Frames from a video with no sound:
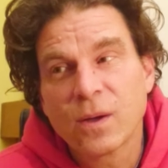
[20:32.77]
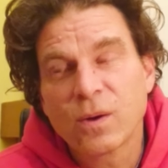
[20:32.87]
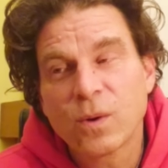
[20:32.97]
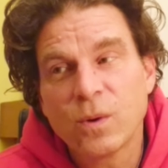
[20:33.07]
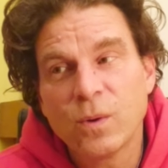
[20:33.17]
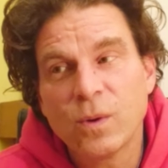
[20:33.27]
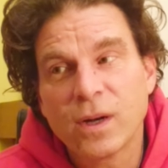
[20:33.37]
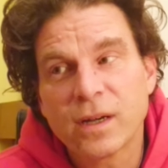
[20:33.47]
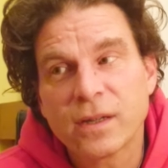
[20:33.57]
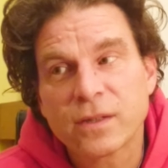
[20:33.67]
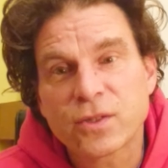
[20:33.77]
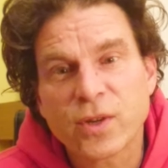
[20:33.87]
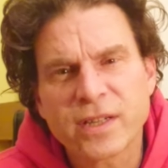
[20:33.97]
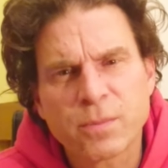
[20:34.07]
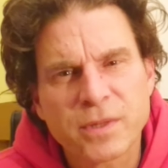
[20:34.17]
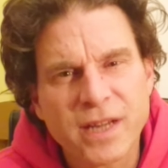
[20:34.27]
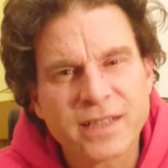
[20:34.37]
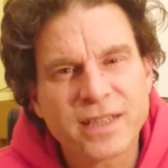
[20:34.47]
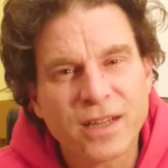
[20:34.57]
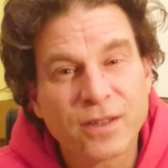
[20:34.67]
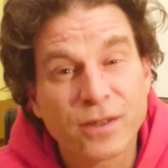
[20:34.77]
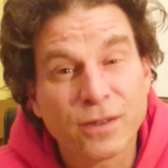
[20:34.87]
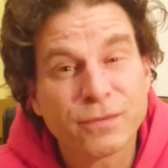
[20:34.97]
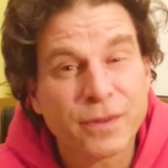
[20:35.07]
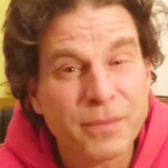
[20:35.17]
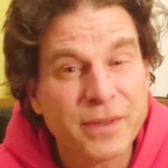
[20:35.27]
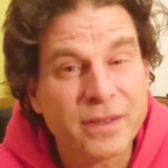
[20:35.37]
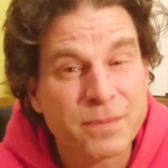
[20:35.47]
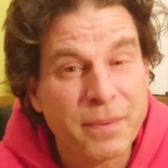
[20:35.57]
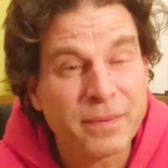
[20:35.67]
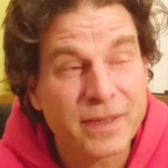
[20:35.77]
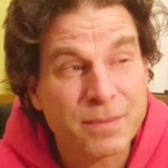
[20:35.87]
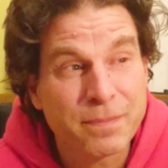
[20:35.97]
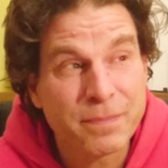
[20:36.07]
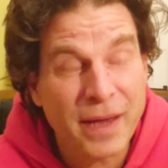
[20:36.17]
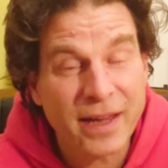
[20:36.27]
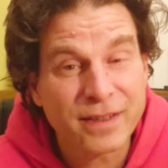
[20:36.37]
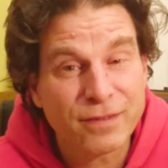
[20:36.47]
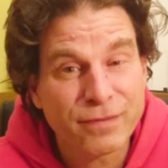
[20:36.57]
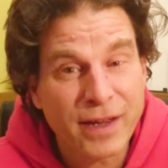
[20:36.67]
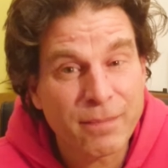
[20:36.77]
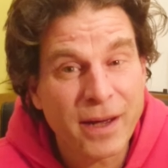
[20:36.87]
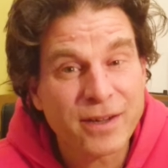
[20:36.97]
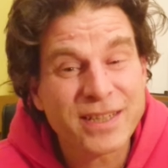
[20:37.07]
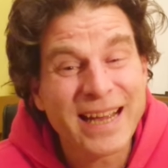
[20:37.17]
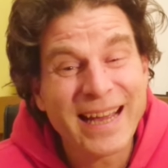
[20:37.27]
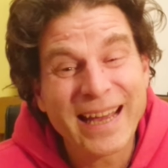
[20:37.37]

who is trying to protect a young girl from this band of vampires.